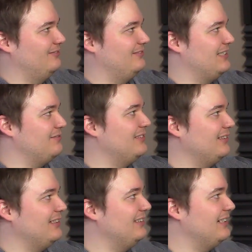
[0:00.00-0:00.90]

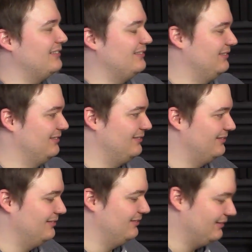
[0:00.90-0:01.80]
definitely not
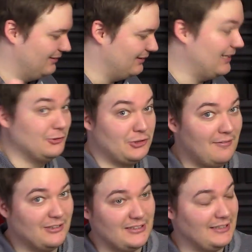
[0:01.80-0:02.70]
a
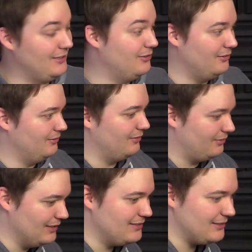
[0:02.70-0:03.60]
travesty.
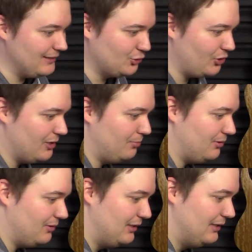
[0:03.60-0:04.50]
This is
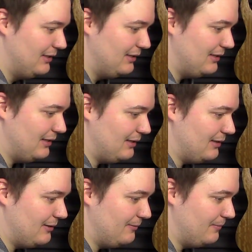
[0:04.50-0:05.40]
enjoyable
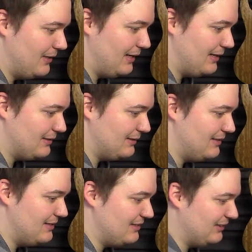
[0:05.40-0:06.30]
as it
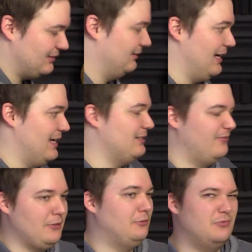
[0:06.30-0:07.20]
is. It has a
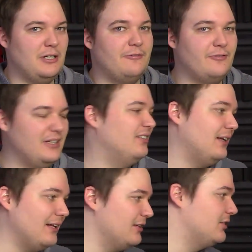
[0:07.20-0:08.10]
very rough feel
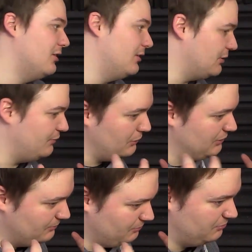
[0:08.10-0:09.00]
and the song is
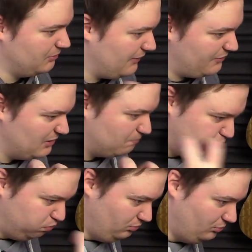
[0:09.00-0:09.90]
very rough and
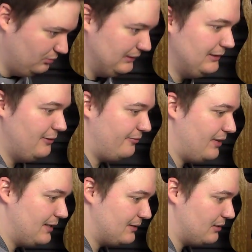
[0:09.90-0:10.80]
in your
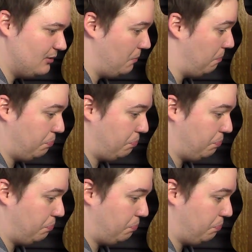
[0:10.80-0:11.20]
face, so